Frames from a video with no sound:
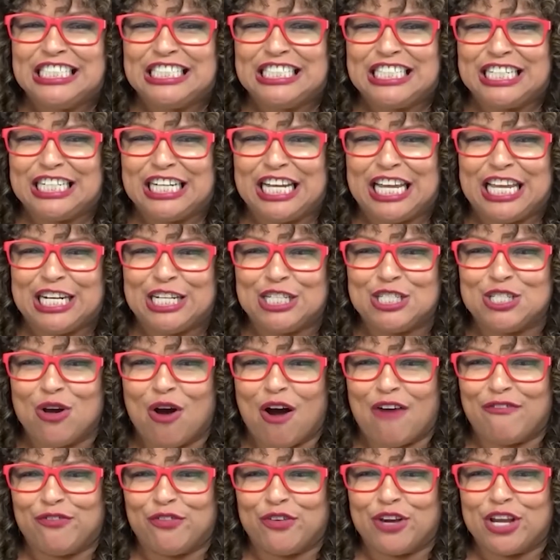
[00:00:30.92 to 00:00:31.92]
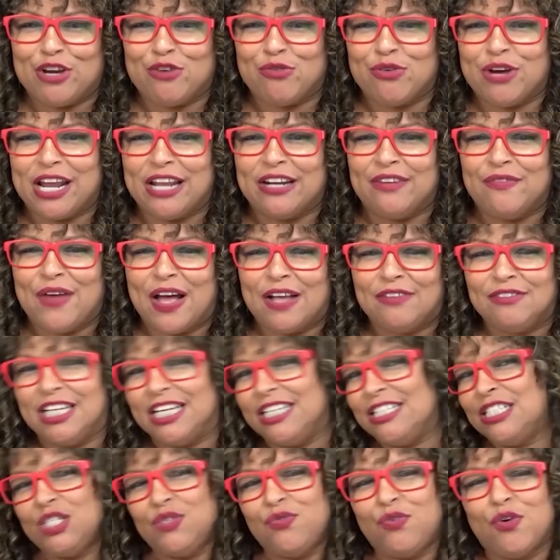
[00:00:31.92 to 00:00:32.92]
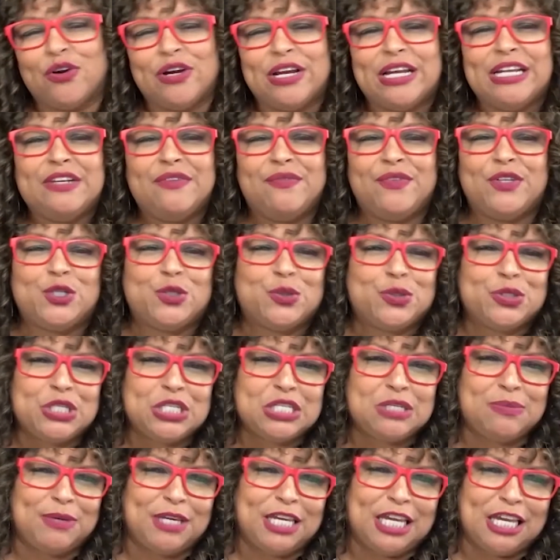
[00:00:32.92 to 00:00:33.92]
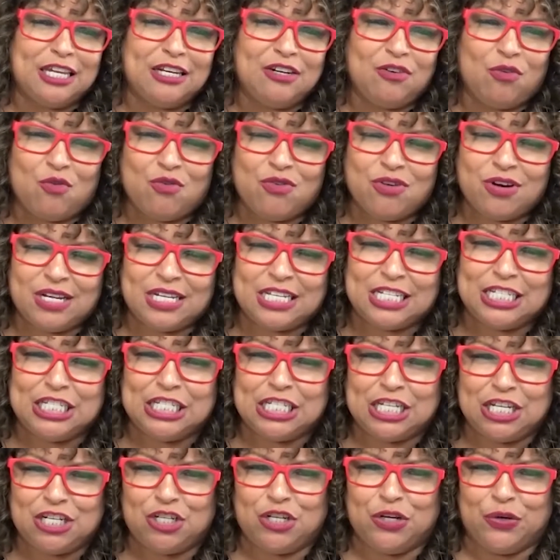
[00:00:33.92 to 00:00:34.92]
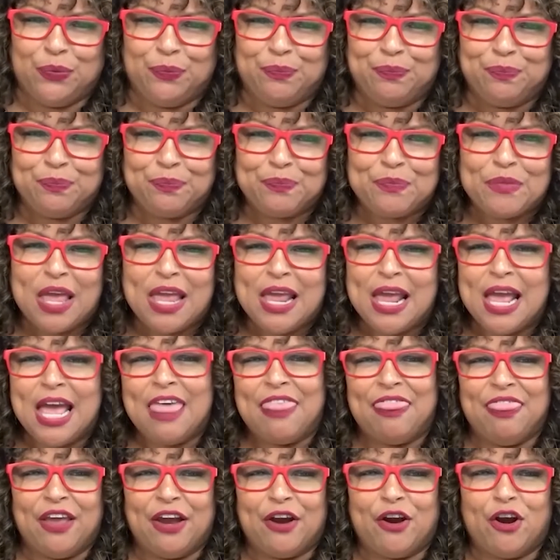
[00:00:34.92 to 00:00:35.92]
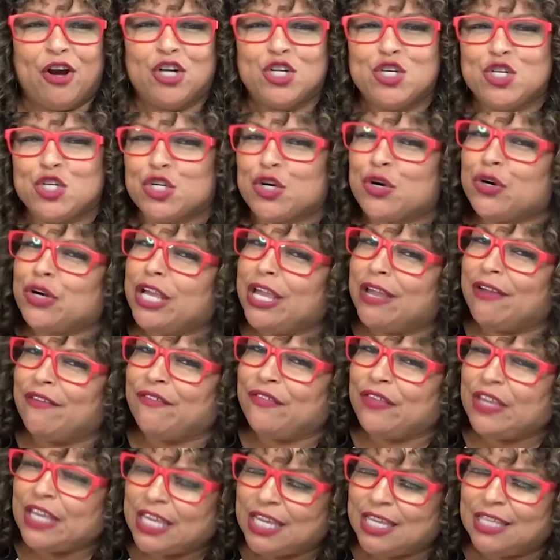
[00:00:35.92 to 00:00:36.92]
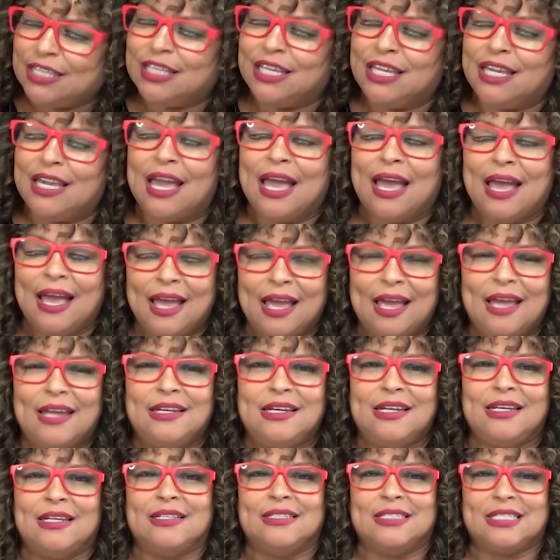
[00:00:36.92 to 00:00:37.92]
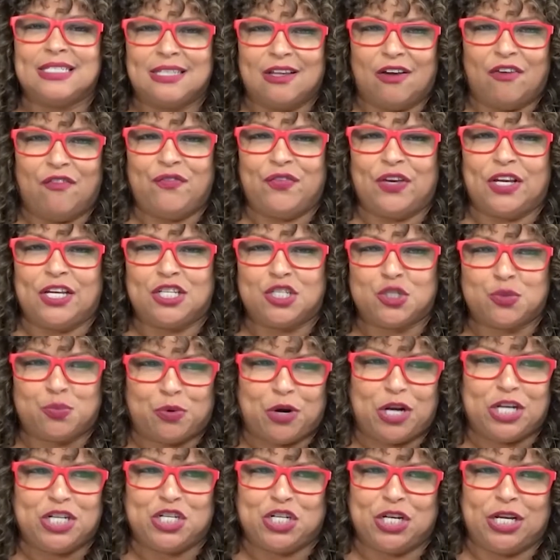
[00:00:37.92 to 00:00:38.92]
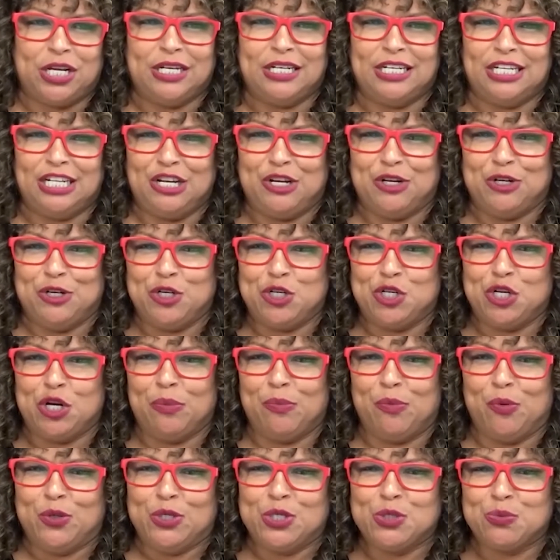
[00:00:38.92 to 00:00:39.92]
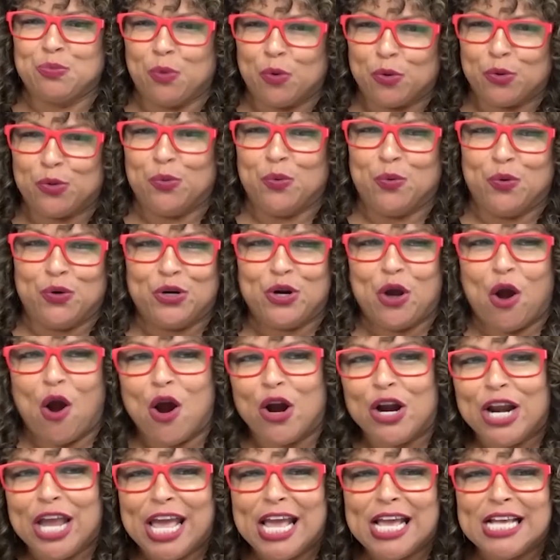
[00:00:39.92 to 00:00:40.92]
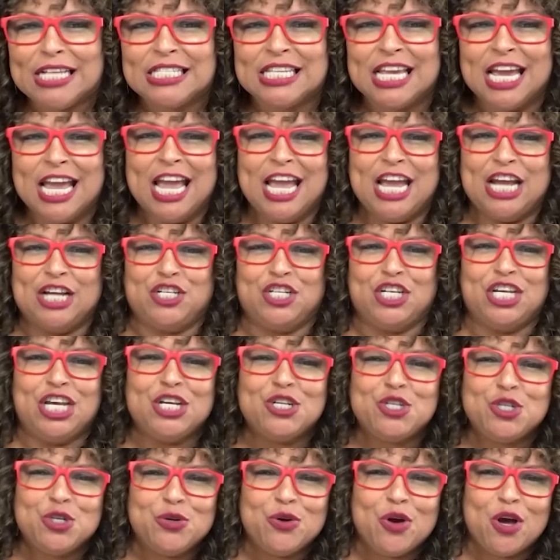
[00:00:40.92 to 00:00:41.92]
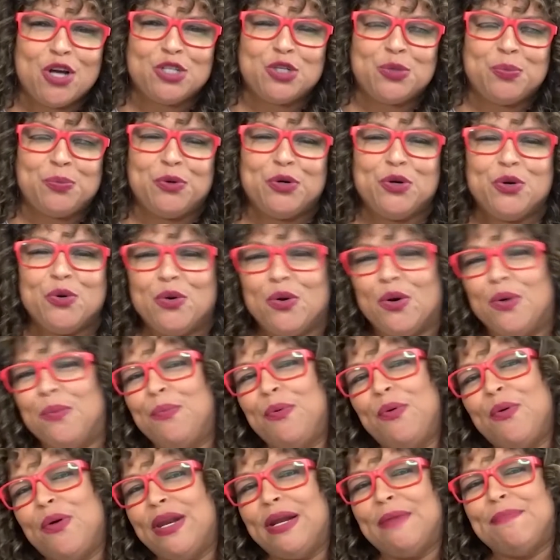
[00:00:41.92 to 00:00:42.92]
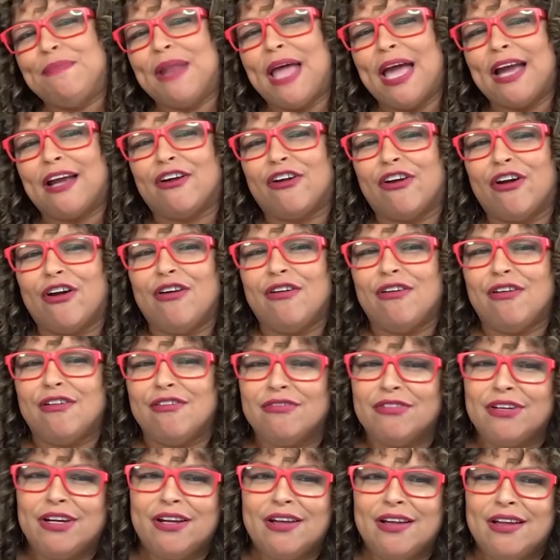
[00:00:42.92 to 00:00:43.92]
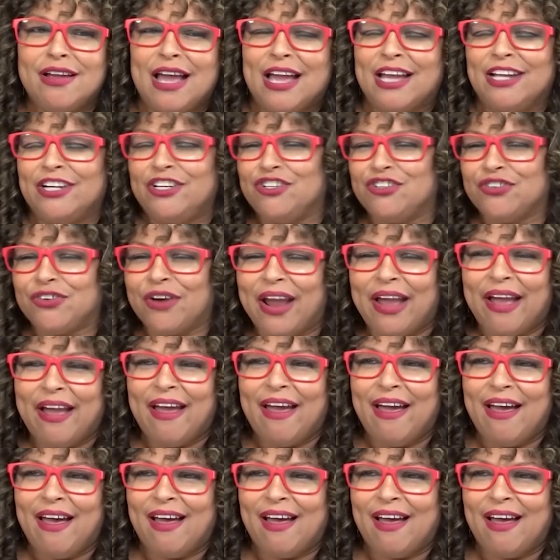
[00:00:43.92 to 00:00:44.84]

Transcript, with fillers: dedicated to offering creative outlets for individuals to begin or continue their journey of healing and self expression. Here share more spoken word artist, education entrepreneur, and Poetic Black Gurl owner, Andrea